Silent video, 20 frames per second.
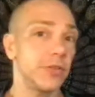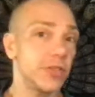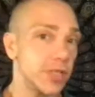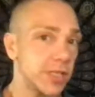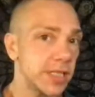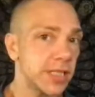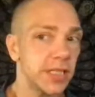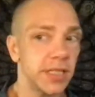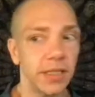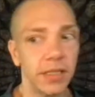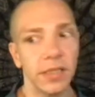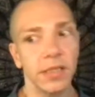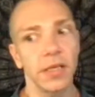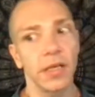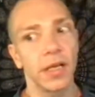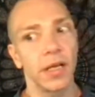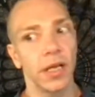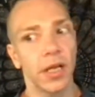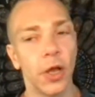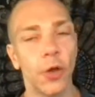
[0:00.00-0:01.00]
just to
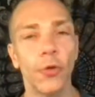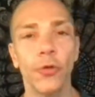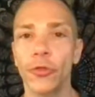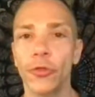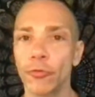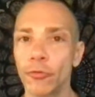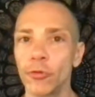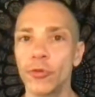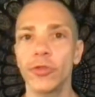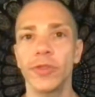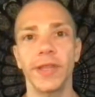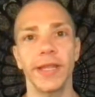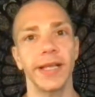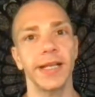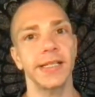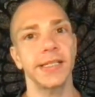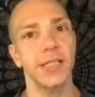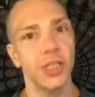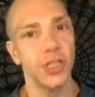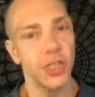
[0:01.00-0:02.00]
go through
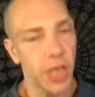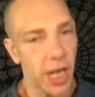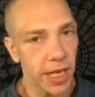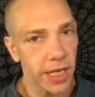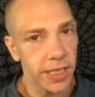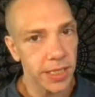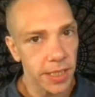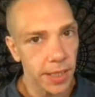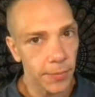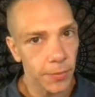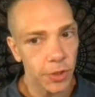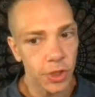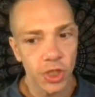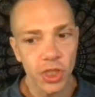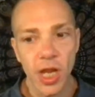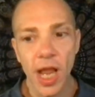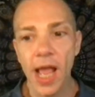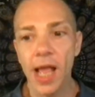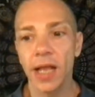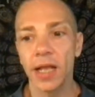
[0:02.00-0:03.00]
things and check and double
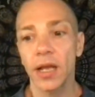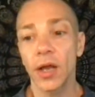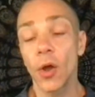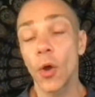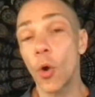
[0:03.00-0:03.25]
check.